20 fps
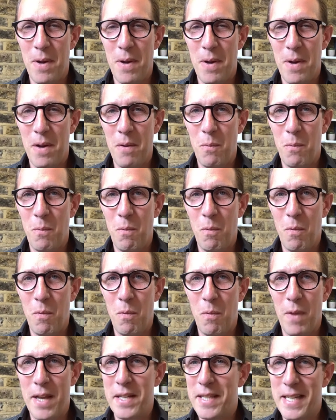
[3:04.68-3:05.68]
there's this
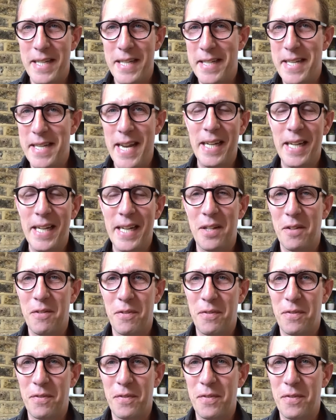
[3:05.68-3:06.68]
stink of
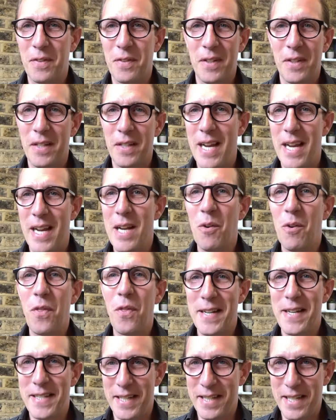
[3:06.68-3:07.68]

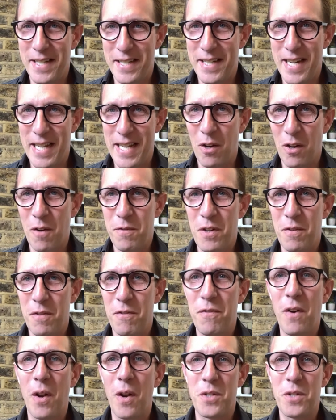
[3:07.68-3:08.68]
inauthenticity that often
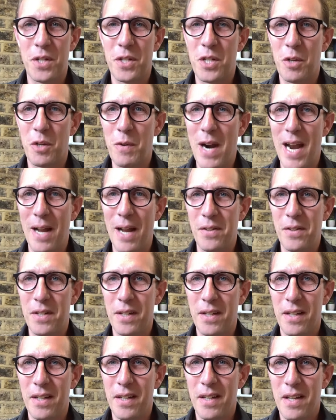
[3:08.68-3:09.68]
follows us around,
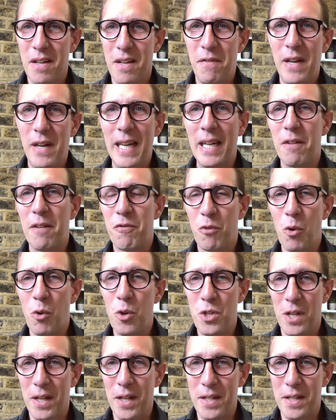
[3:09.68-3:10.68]
feeling of
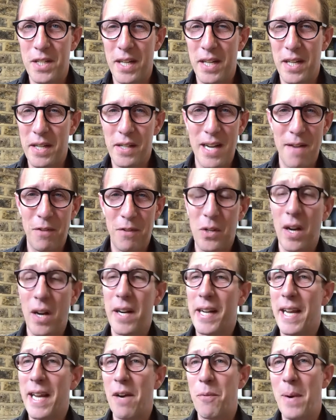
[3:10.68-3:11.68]
fraudulence that you can never kind of
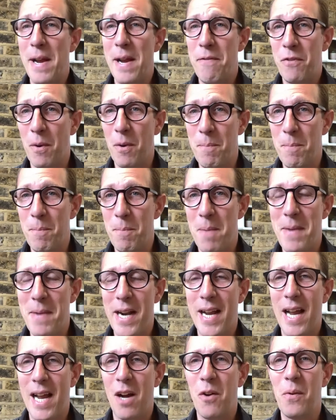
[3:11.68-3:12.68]
get away from, no
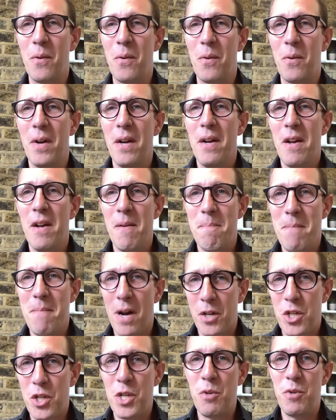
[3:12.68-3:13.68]
matter how
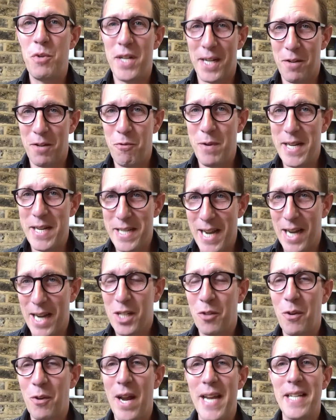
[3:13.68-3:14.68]
much you
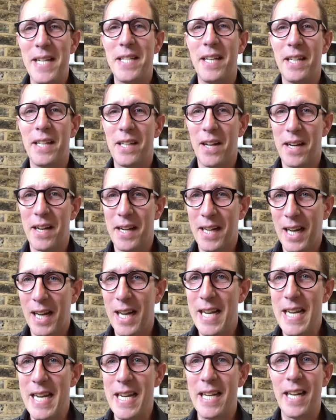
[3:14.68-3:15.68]
redecorate and kind of
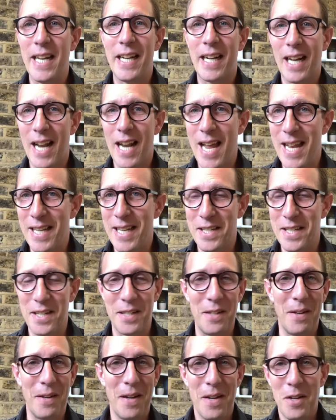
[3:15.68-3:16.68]
clean and cleanse and
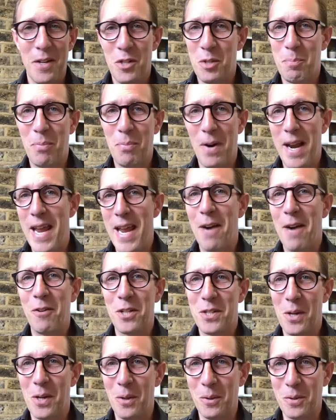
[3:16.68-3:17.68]
spray
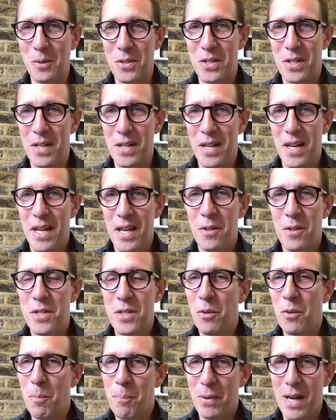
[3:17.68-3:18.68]
aerosols. You're
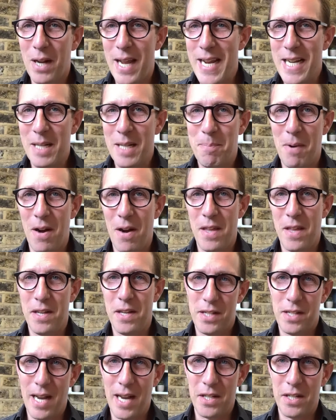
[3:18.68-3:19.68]
still plagued by this
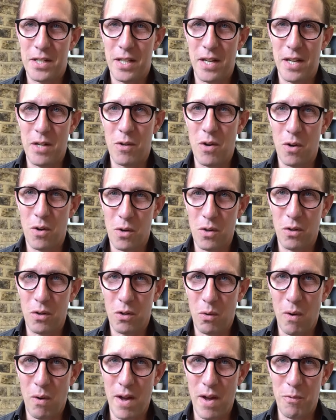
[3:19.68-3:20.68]
sense that you're not
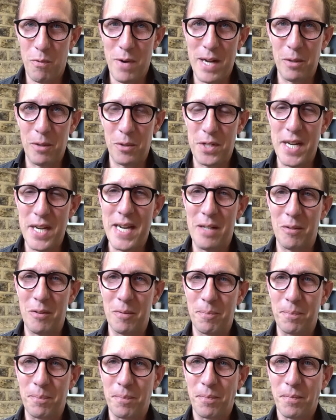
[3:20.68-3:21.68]
quite the real deal.
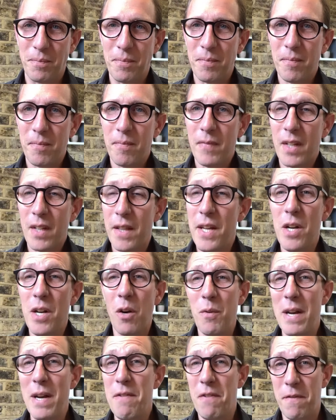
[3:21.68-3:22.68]
They're not
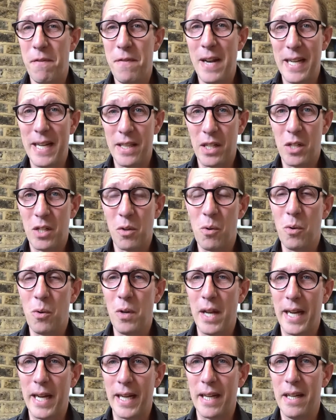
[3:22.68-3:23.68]
really fulfilling the
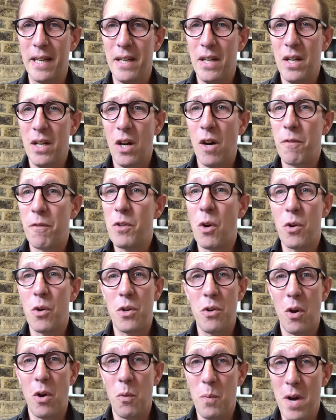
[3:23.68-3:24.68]
calling of God, or you're
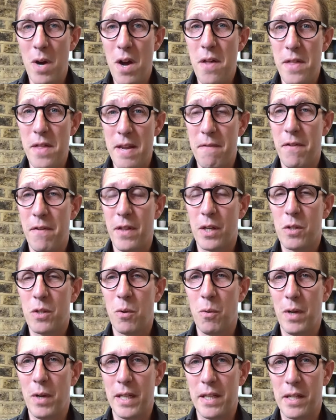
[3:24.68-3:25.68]
not worthy for the
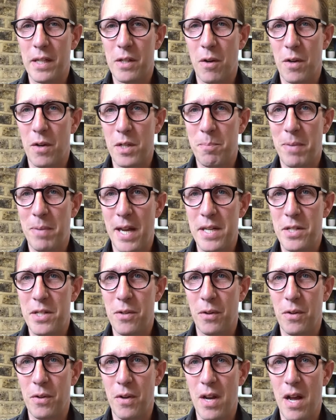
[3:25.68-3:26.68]
calling that God has placed on
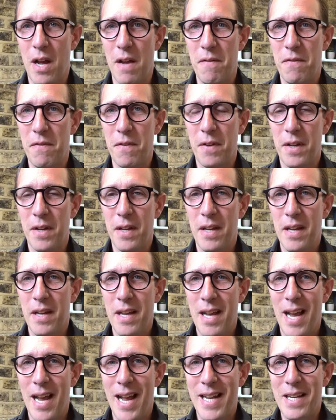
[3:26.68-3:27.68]
your life.
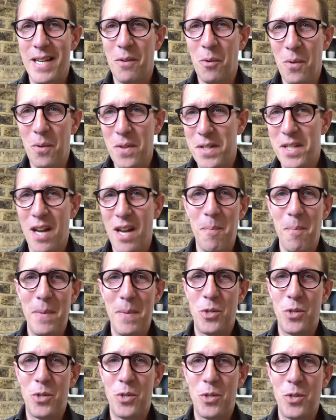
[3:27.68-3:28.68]
And all the time we
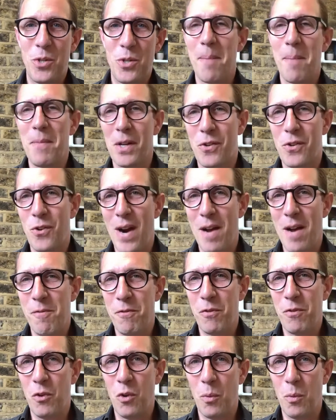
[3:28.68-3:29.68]
dress up the ground
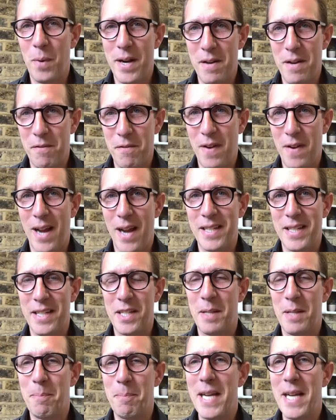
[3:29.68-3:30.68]
floor when in fact it's
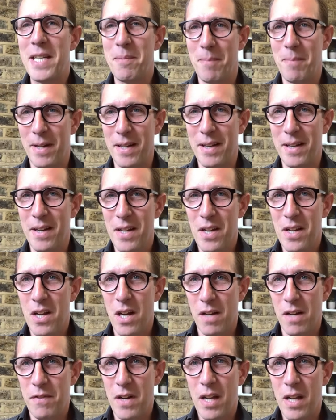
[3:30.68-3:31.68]
the basement
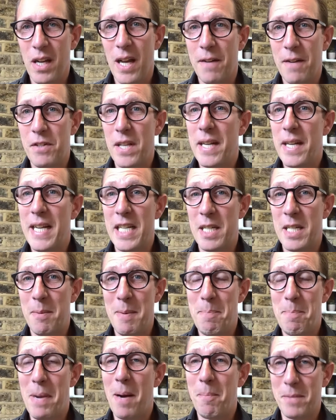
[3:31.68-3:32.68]
of our lives that needs to be
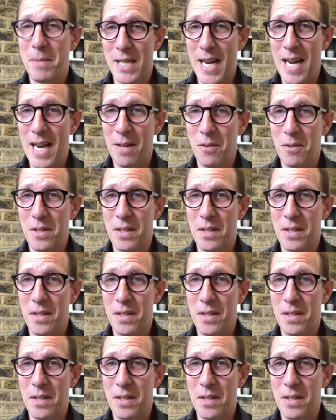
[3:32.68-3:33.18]
pumped out.